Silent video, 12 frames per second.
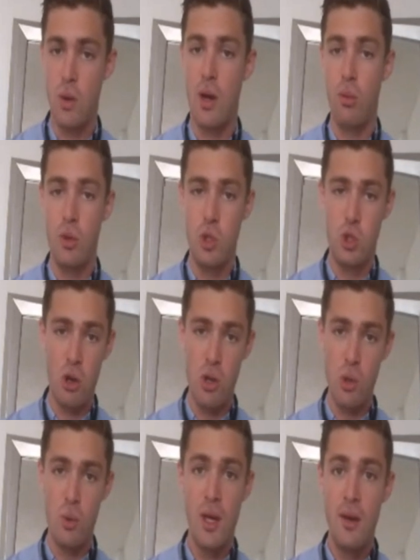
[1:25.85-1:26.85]
I want to show
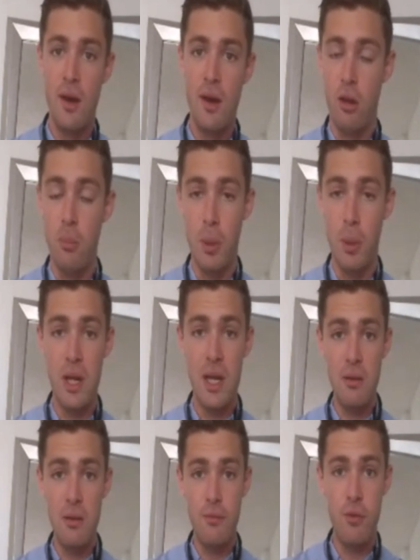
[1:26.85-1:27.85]
you a
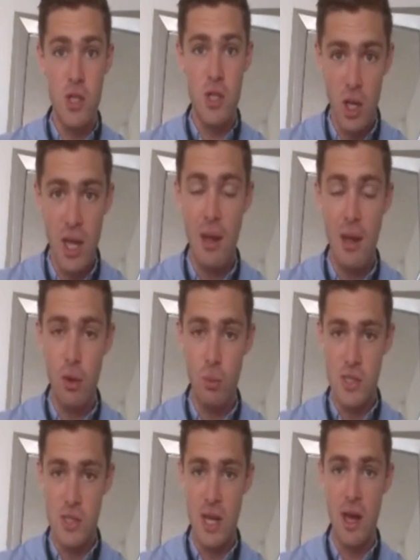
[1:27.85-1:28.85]
completely fresh account that we
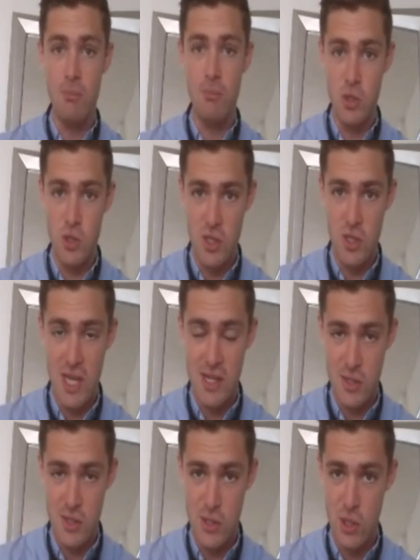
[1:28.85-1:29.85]
set up just to
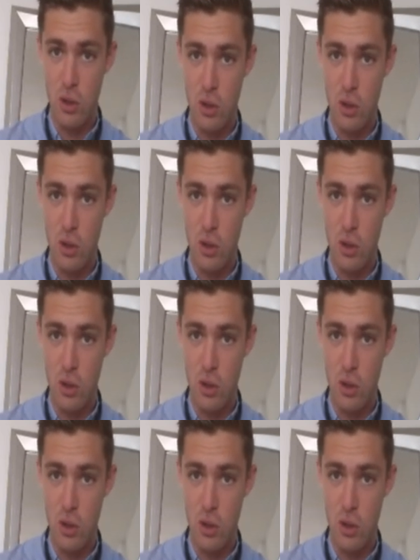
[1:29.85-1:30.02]
test this on.